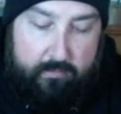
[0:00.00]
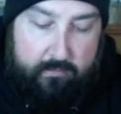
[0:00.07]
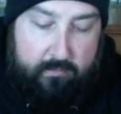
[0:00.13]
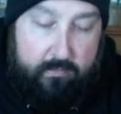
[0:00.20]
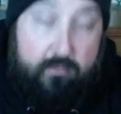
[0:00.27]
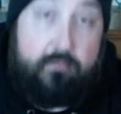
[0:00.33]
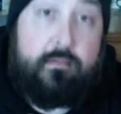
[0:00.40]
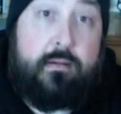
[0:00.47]

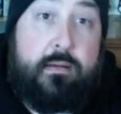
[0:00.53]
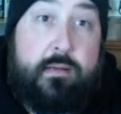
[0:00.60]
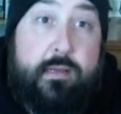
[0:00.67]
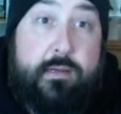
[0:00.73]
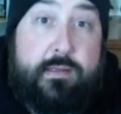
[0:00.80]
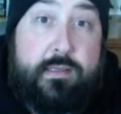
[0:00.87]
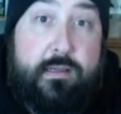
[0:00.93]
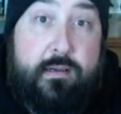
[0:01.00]
Oh, uh,
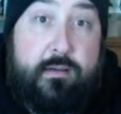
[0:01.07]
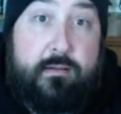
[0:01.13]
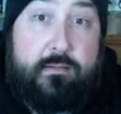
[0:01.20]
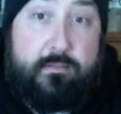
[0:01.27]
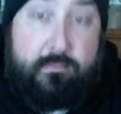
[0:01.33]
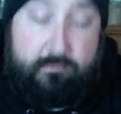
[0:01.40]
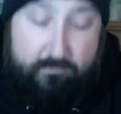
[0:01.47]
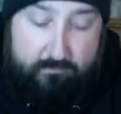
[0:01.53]
here's a
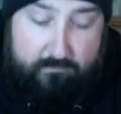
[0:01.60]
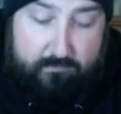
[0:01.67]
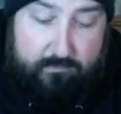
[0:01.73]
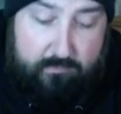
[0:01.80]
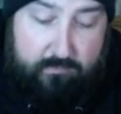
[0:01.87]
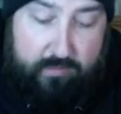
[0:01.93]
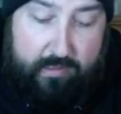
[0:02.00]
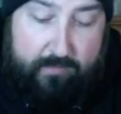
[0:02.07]

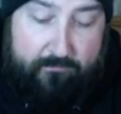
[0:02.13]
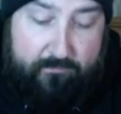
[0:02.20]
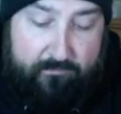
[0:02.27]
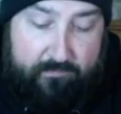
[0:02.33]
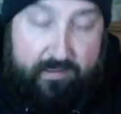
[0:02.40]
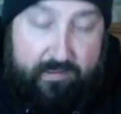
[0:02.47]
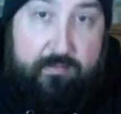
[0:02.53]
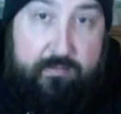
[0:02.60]
grab for
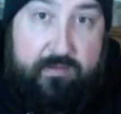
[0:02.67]
VIP